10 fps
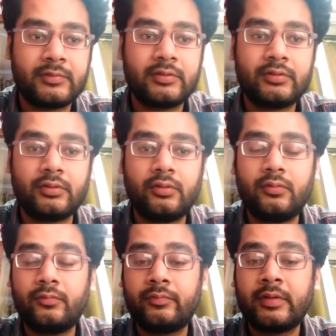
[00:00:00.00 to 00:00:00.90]

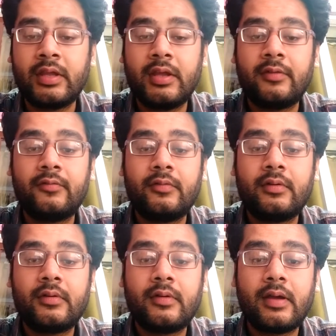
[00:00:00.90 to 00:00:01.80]
So
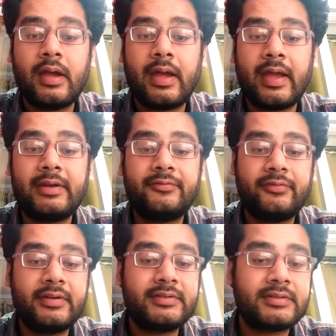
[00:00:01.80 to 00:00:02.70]
at
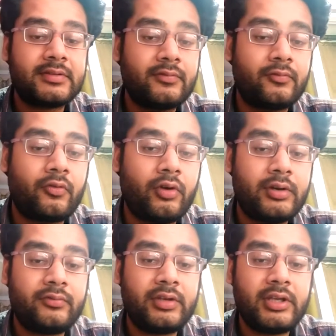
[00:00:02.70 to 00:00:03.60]
first what
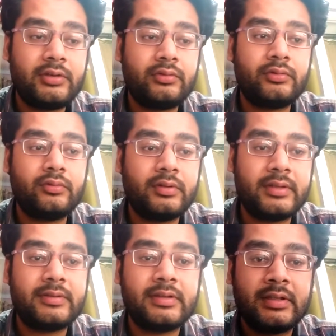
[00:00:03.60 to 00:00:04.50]
we need to do
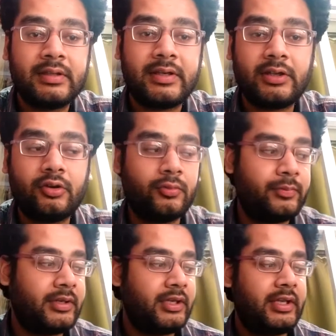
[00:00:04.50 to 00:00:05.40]
is that
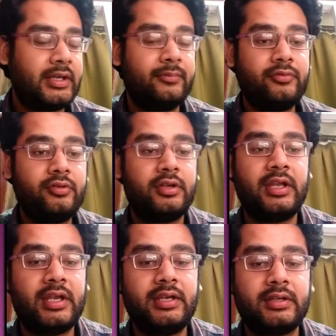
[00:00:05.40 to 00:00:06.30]
openly
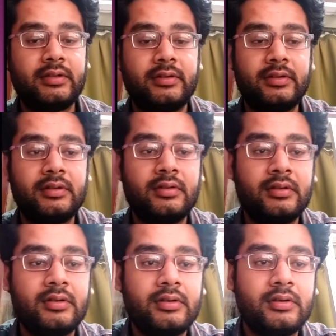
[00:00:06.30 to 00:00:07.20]
communicate
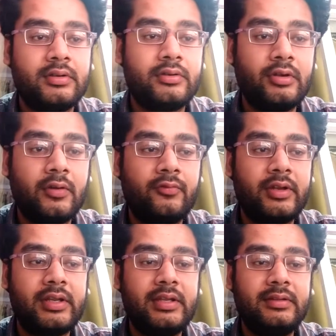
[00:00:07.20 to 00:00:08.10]
to your
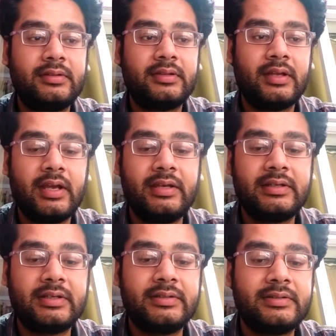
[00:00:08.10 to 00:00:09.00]
worries and
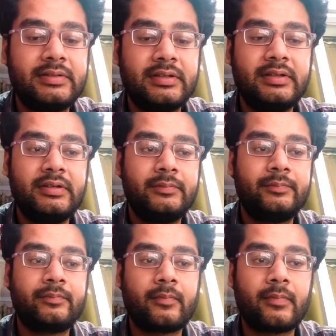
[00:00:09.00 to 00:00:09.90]
concern
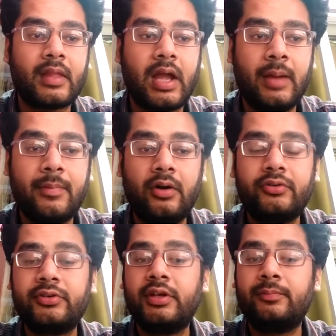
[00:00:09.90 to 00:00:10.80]

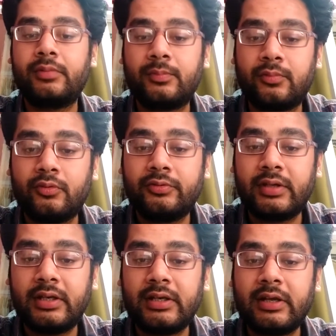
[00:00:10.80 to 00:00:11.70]
about your
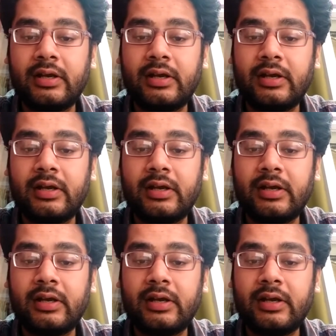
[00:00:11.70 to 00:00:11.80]
proposal.